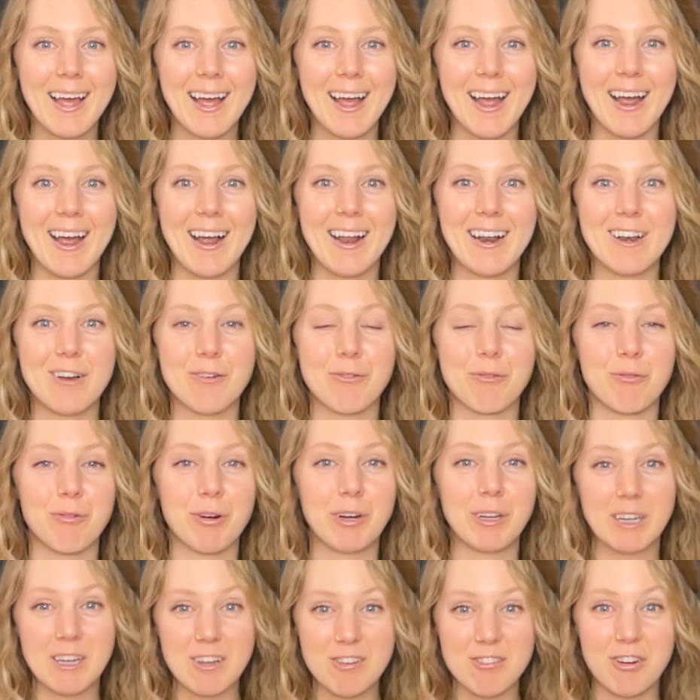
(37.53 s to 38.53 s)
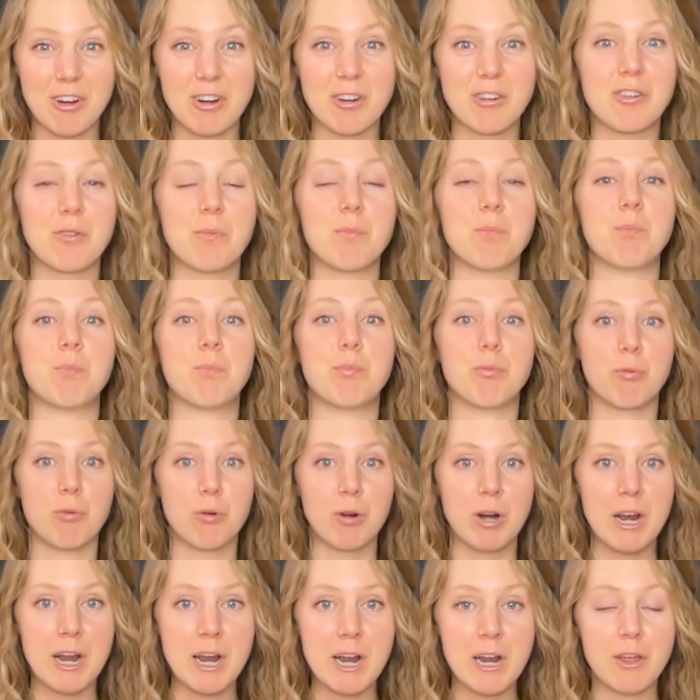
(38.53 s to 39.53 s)
and really start to
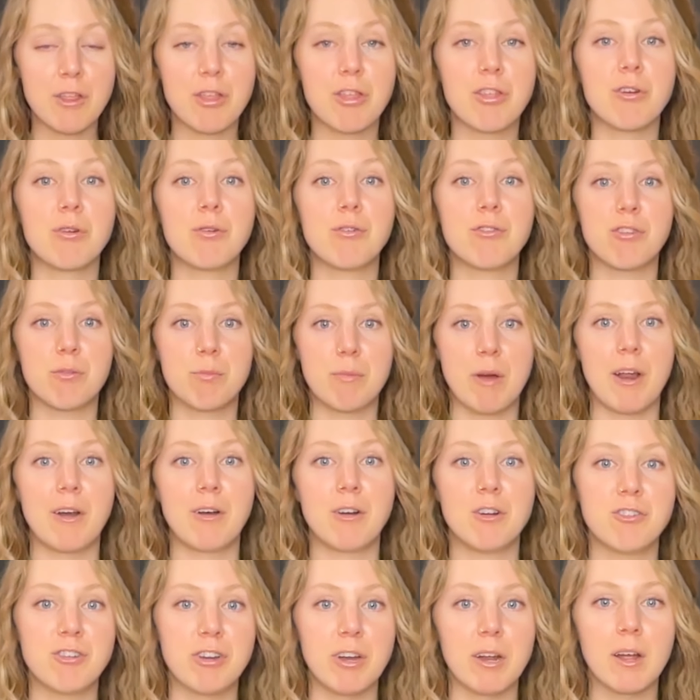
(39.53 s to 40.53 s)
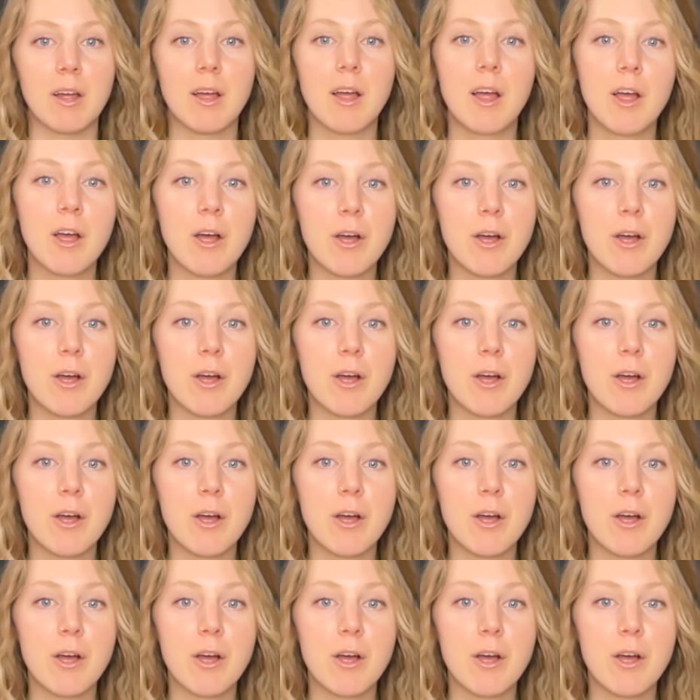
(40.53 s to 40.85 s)
bring through some energy.